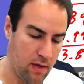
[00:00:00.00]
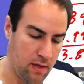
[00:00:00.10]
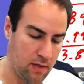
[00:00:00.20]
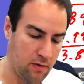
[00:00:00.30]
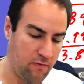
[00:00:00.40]

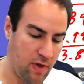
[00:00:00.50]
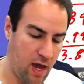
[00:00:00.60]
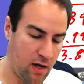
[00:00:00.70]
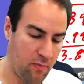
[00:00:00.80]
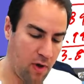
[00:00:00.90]
So if you
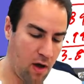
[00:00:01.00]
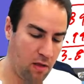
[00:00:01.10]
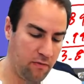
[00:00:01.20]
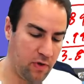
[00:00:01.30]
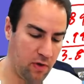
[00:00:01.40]
add up all
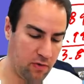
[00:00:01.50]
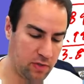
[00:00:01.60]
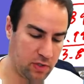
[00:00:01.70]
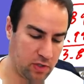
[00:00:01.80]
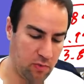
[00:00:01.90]
of
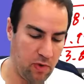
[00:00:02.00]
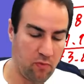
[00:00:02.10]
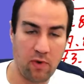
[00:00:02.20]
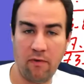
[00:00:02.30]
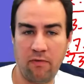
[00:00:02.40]
those, it should be
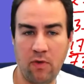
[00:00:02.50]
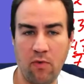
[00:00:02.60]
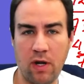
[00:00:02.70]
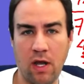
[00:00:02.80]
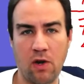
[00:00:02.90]
roughly
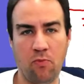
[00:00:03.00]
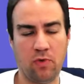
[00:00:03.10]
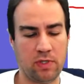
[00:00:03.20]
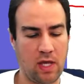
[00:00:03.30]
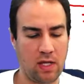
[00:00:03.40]

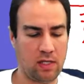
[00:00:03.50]
100%,